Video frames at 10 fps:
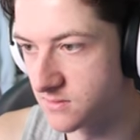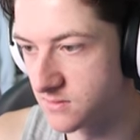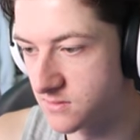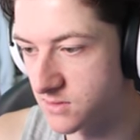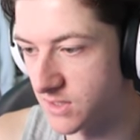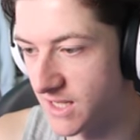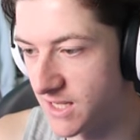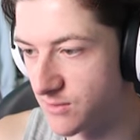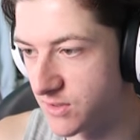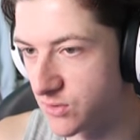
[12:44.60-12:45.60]
Don't know how
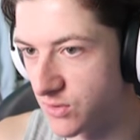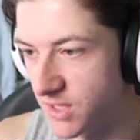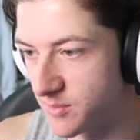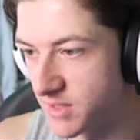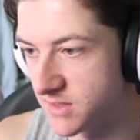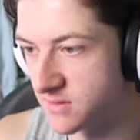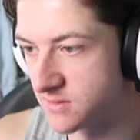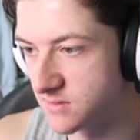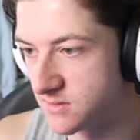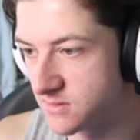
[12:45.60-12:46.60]
he caught that, man.
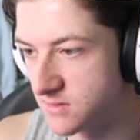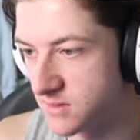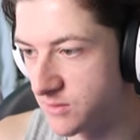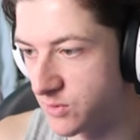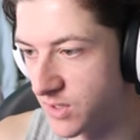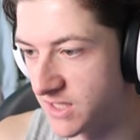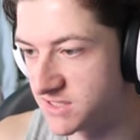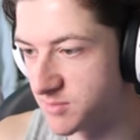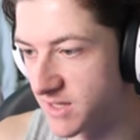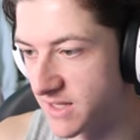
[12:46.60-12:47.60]
Oh, we've got AC
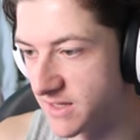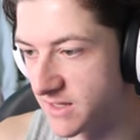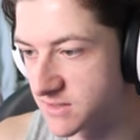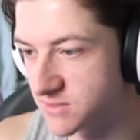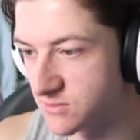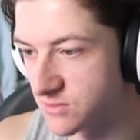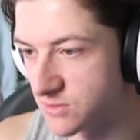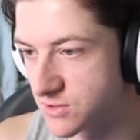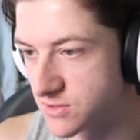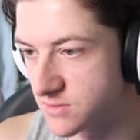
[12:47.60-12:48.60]
Milan next. Oh,
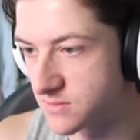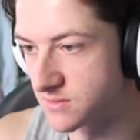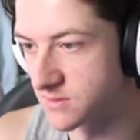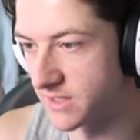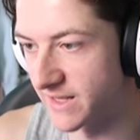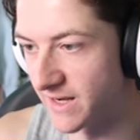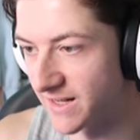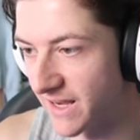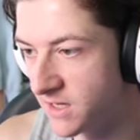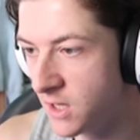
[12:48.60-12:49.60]
gosh. And again, and
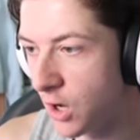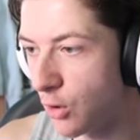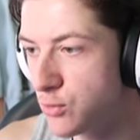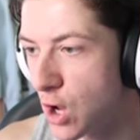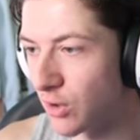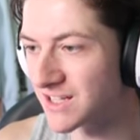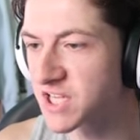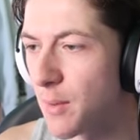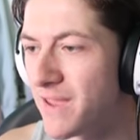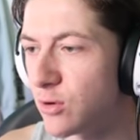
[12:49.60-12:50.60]
again. Oh, no, that's to
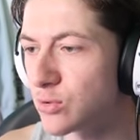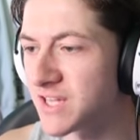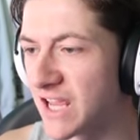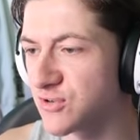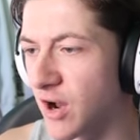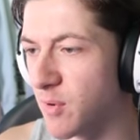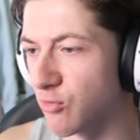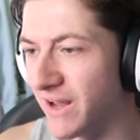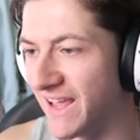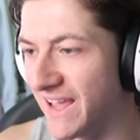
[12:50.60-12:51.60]
me all day,
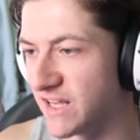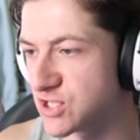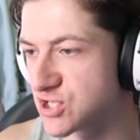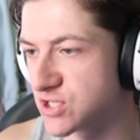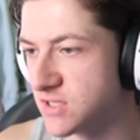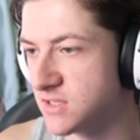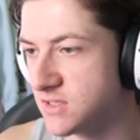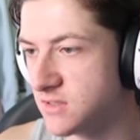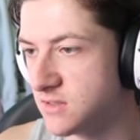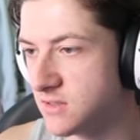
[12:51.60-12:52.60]
Kramaric.
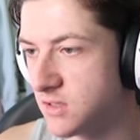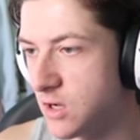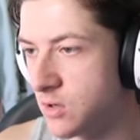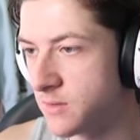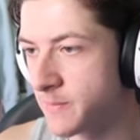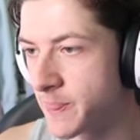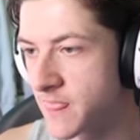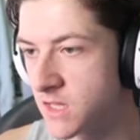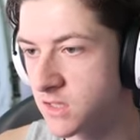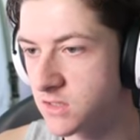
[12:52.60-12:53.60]
Oh.
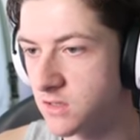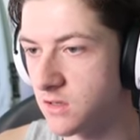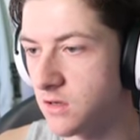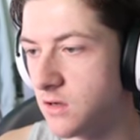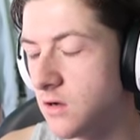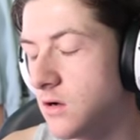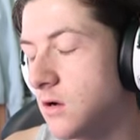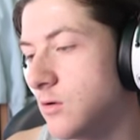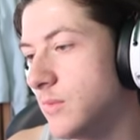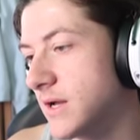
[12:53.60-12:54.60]
Oh,
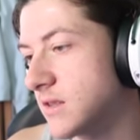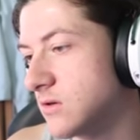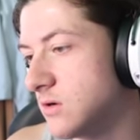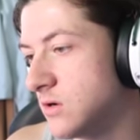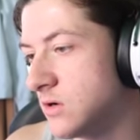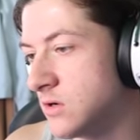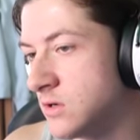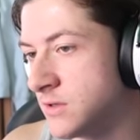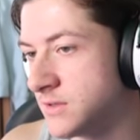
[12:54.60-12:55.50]
my God.